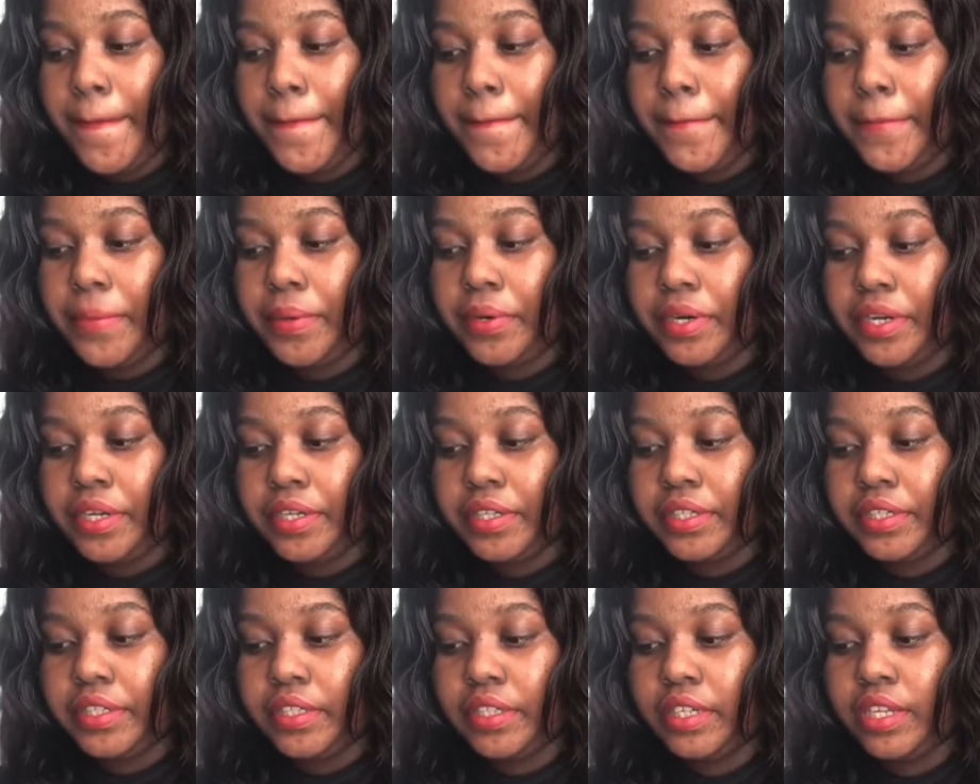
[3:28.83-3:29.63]
But
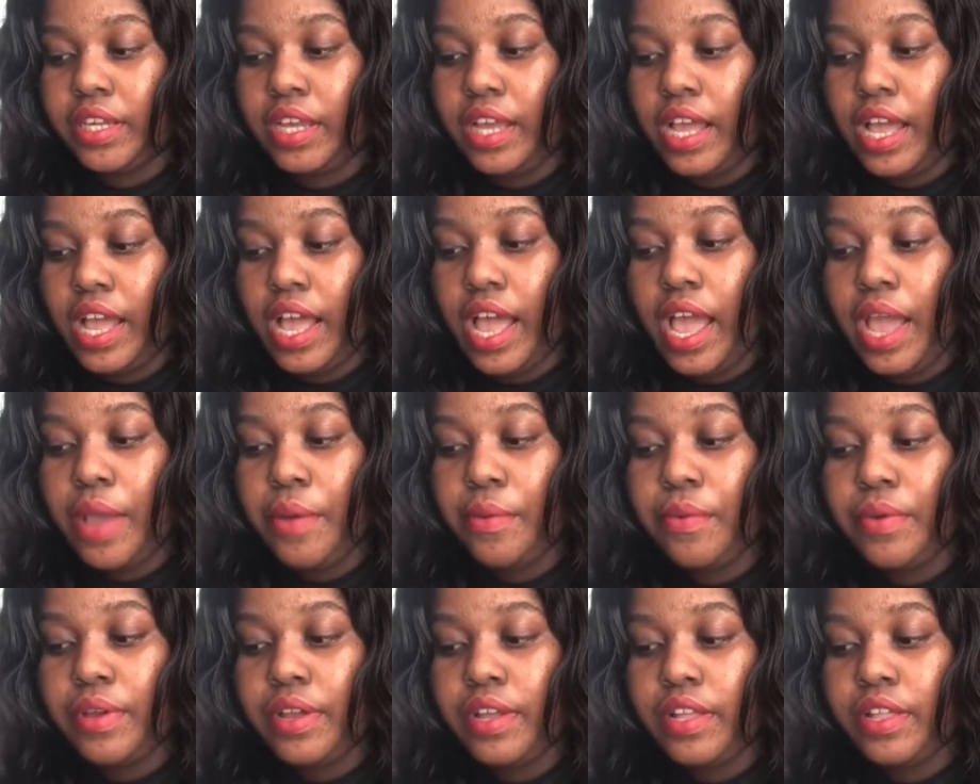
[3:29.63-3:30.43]
I
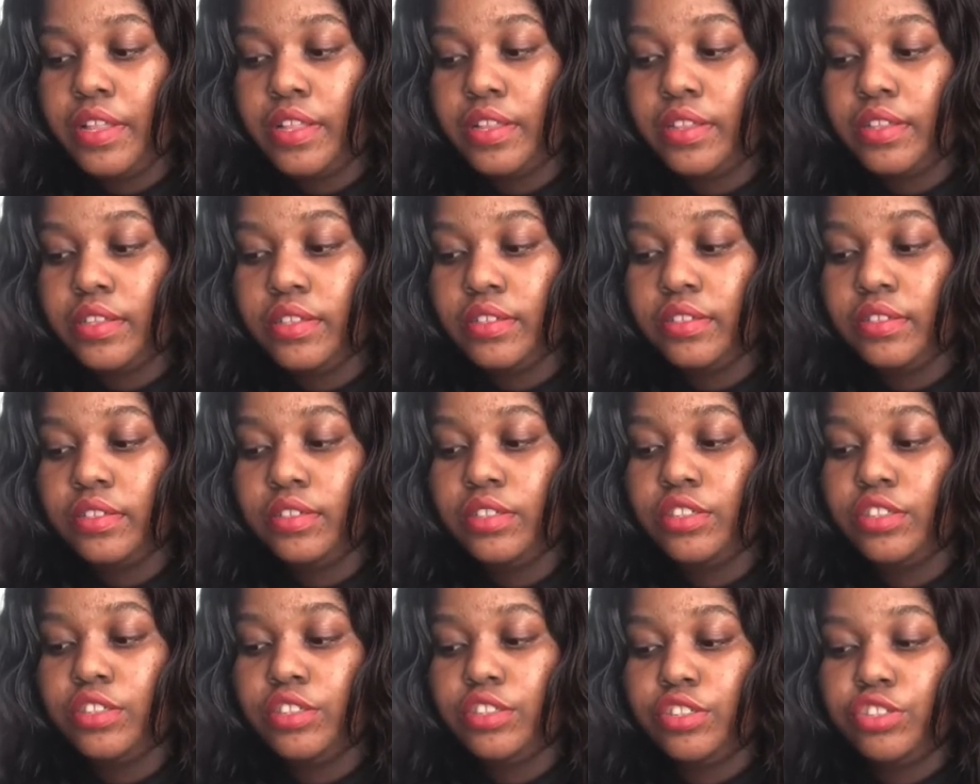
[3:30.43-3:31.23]
will
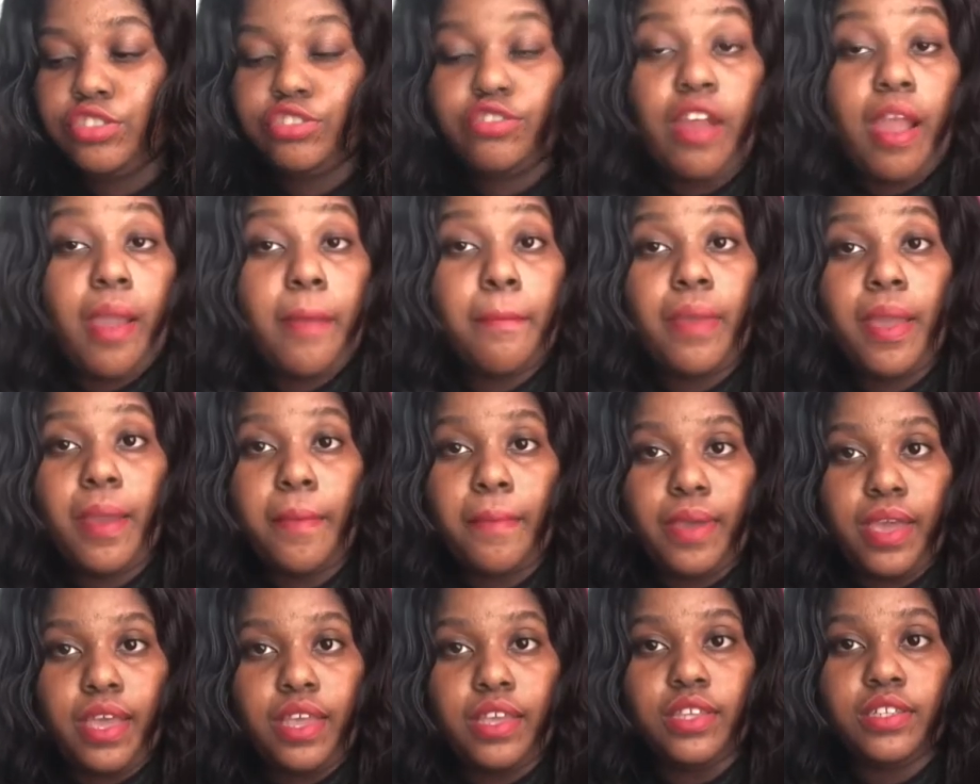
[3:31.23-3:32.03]
try my
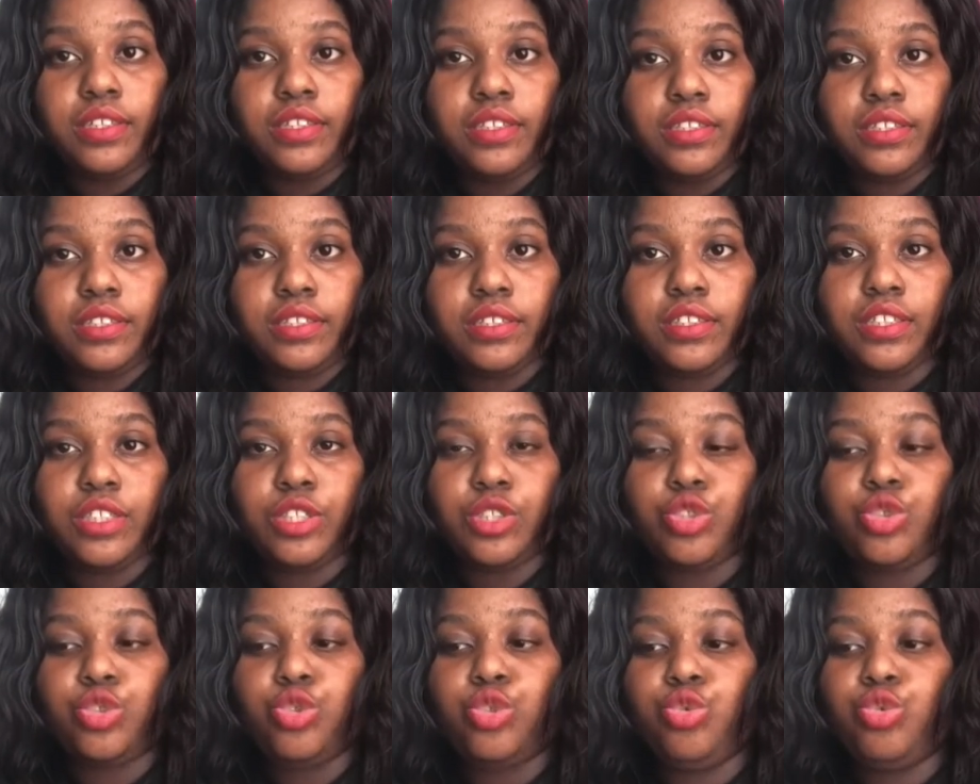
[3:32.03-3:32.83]
best
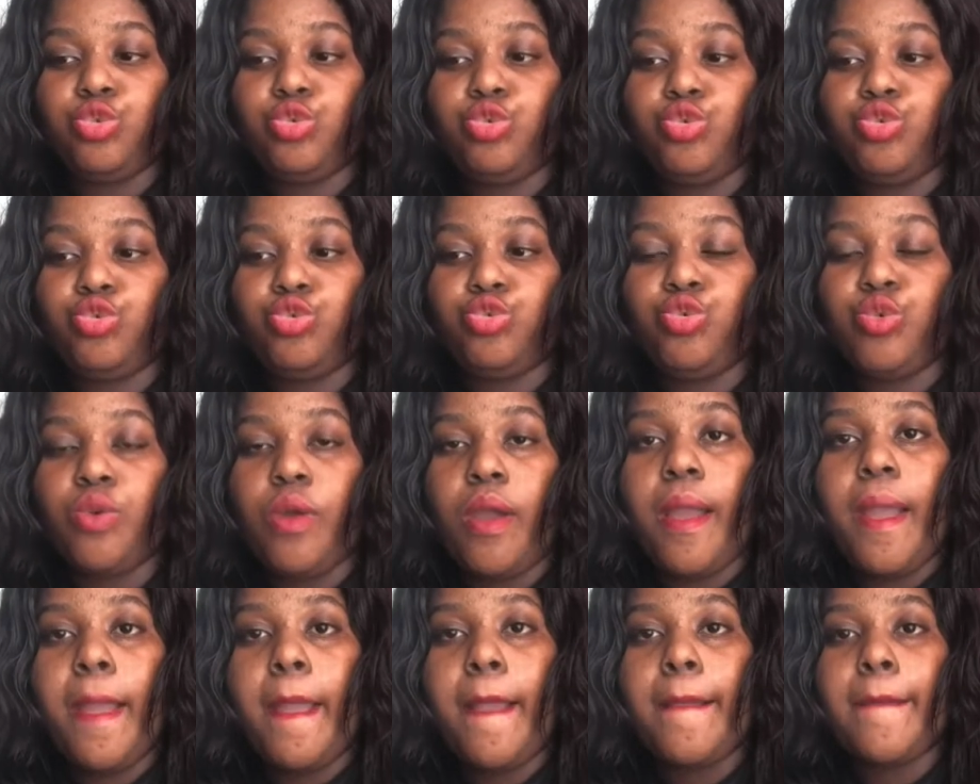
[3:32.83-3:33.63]
to
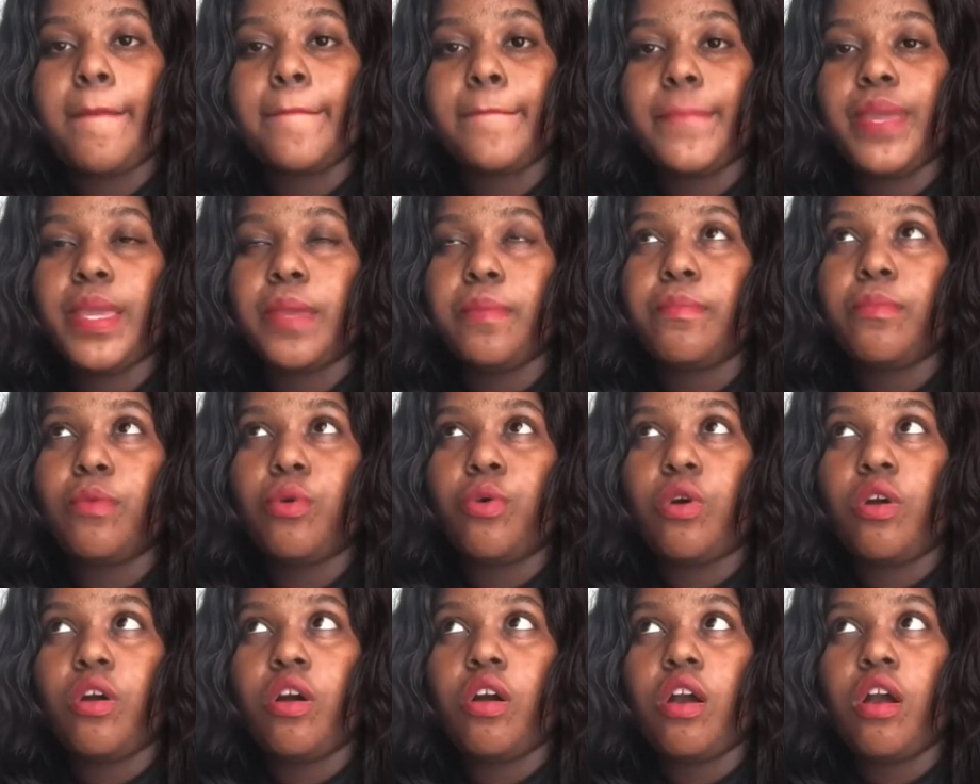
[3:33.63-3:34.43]
be
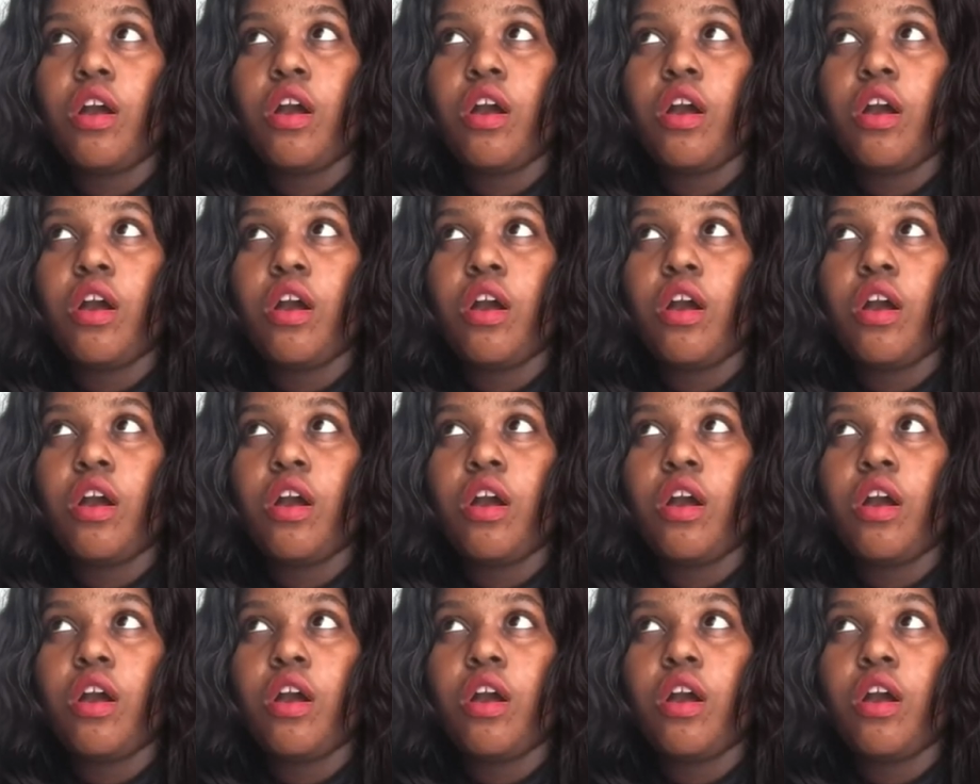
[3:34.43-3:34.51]
more,